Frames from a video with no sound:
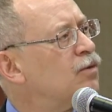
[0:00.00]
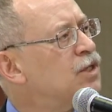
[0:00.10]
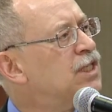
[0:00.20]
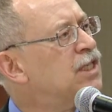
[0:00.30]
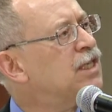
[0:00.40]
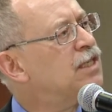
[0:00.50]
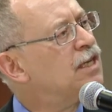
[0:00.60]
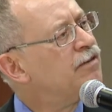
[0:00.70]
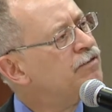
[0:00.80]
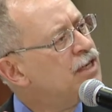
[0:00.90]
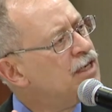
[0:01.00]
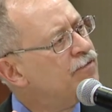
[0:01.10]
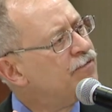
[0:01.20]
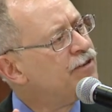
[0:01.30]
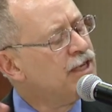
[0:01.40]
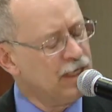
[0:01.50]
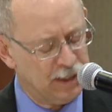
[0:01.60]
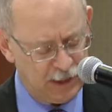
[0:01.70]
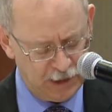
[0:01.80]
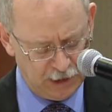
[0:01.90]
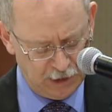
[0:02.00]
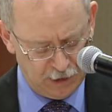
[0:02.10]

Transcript: we see David flees.